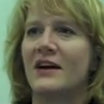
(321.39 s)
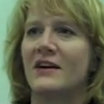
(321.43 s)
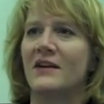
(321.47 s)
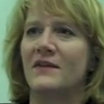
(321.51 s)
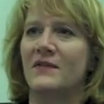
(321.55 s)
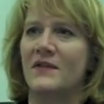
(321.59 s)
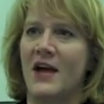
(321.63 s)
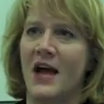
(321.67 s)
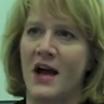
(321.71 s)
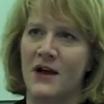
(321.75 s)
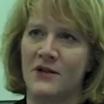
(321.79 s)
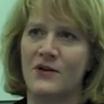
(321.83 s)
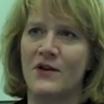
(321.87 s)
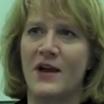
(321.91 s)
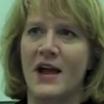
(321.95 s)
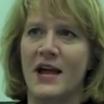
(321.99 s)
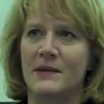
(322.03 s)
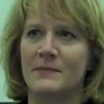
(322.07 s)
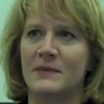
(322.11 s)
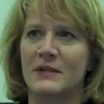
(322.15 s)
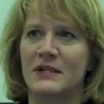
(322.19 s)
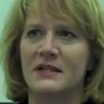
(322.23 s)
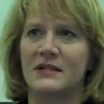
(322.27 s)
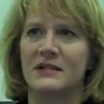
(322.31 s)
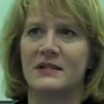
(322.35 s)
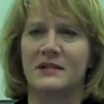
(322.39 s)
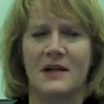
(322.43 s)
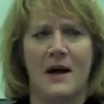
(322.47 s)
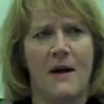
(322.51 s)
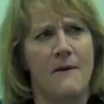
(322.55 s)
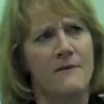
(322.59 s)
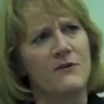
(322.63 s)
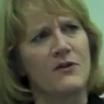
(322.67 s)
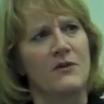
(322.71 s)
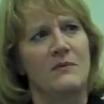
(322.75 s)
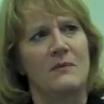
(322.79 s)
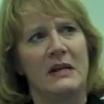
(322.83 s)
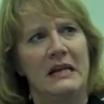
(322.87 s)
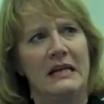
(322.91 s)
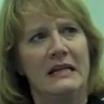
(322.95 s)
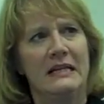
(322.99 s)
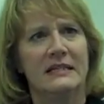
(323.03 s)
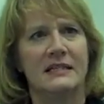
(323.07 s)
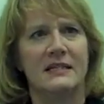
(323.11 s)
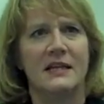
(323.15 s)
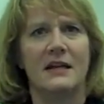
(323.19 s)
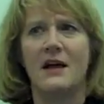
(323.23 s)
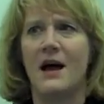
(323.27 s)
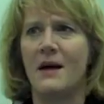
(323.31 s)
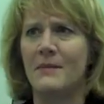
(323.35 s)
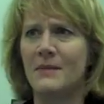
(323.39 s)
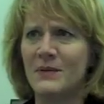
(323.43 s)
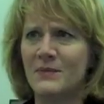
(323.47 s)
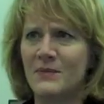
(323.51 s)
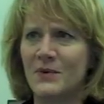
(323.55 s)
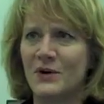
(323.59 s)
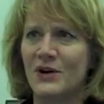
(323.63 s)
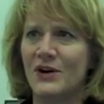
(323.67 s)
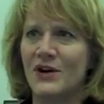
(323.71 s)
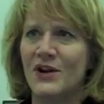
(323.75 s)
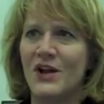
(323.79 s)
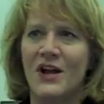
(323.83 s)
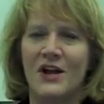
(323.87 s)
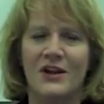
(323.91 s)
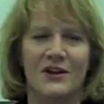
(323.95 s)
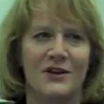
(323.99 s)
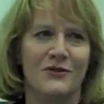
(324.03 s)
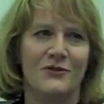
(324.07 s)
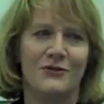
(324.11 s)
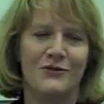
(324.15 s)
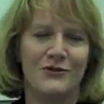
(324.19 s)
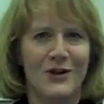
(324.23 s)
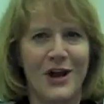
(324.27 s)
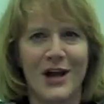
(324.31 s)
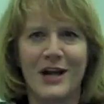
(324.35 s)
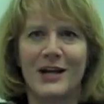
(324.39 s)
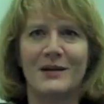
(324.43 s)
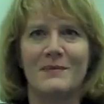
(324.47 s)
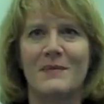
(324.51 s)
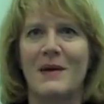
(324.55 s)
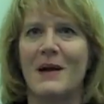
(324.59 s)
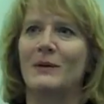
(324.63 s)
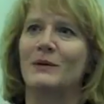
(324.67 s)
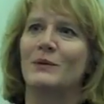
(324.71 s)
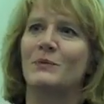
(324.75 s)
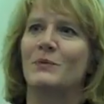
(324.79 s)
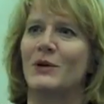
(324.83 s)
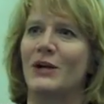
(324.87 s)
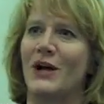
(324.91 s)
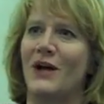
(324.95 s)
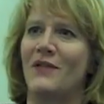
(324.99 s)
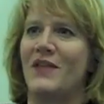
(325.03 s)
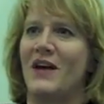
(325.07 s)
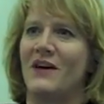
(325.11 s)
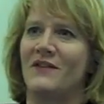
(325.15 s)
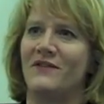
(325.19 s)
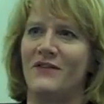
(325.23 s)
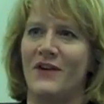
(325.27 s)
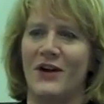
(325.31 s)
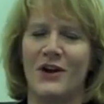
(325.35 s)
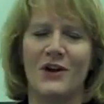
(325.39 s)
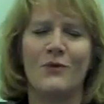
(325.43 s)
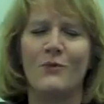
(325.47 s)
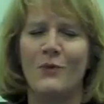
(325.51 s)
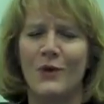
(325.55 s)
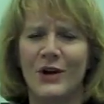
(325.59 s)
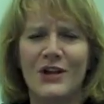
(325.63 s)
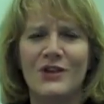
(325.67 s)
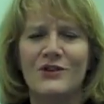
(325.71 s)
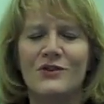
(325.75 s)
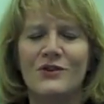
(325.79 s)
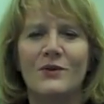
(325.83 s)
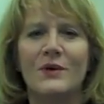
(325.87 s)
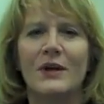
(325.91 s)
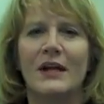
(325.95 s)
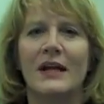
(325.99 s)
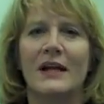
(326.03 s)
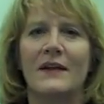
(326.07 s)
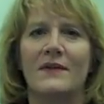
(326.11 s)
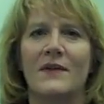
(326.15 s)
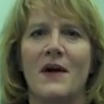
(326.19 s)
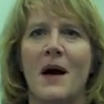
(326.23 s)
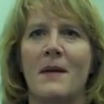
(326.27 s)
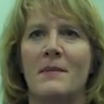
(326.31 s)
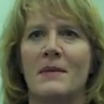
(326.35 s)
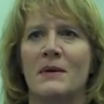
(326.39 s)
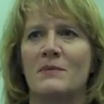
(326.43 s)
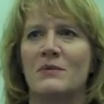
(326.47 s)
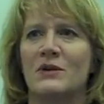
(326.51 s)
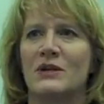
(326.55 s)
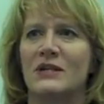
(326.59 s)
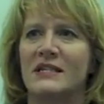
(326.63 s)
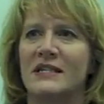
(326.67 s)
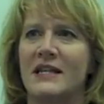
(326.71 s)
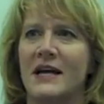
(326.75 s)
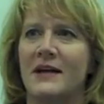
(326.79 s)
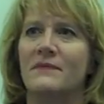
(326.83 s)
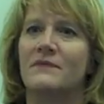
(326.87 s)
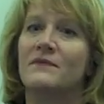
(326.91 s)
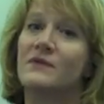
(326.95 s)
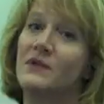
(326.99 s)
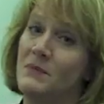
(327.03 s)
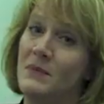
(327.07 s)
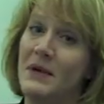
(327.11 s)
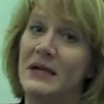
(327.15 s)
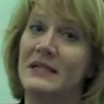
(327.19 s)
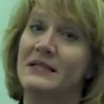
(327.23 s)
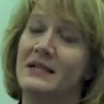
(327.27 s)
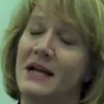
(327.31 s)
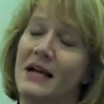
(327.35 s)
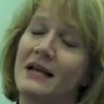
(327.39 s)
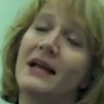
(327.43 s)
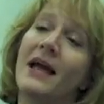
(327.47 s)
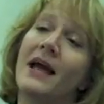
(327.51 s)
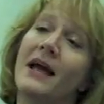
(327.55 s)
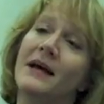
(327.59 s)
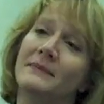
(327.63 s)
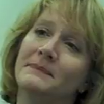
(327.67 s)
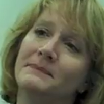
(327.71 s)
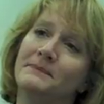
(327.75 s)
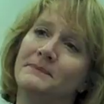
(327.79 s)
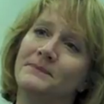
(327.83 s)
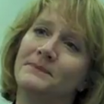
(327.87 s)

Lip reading: And the other animals stopped for a minute and said, "Hummingbird, you know, you're not going to be able to put out that fire. What are you doing?" And the hummingbird said, "The best I can."